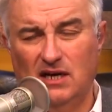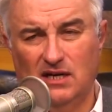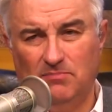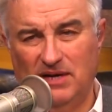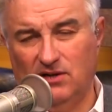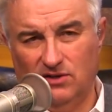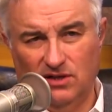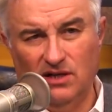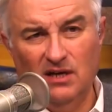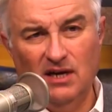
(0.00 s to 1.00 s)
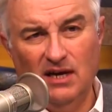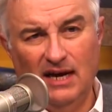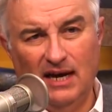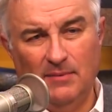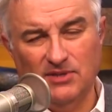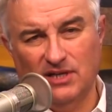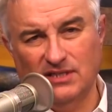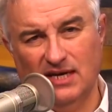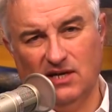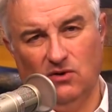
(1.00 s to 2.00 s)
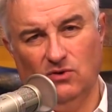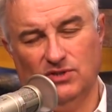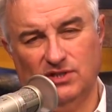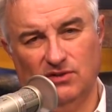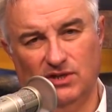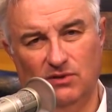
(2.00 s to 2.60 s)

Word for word: a competitor to Amazon's Echo or Siri.